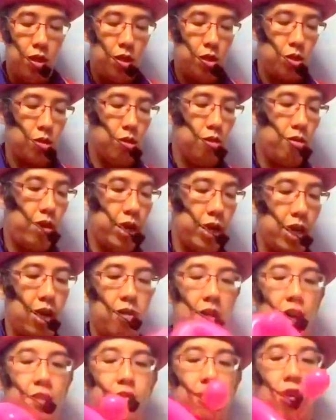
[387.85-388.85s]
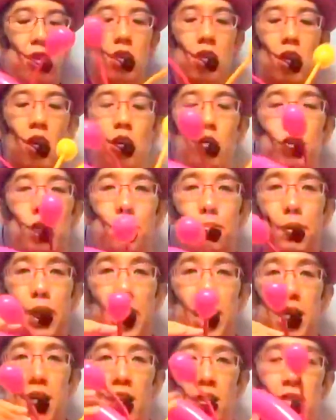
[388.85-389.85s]
So right now I've got all the
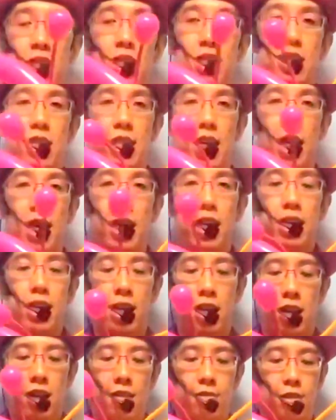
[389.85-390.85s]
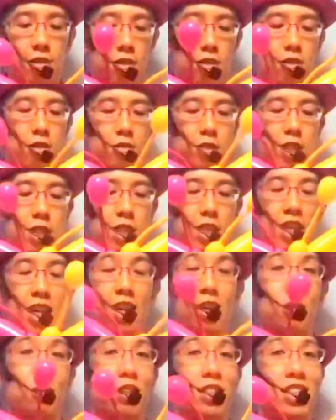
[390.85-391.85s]
pink on this side and I've got all the
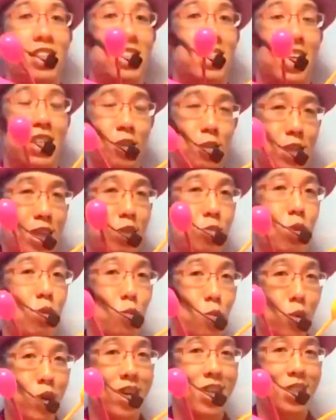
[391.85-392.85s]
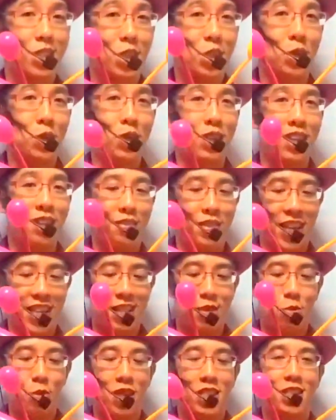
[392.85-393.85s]
yellow on this side. So this will work too if
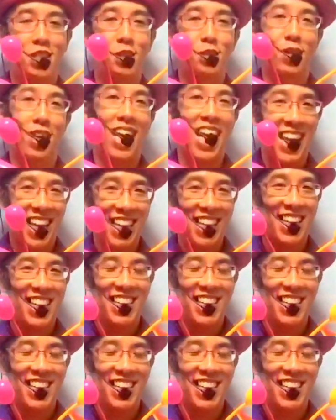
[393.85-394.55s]
that's what you like.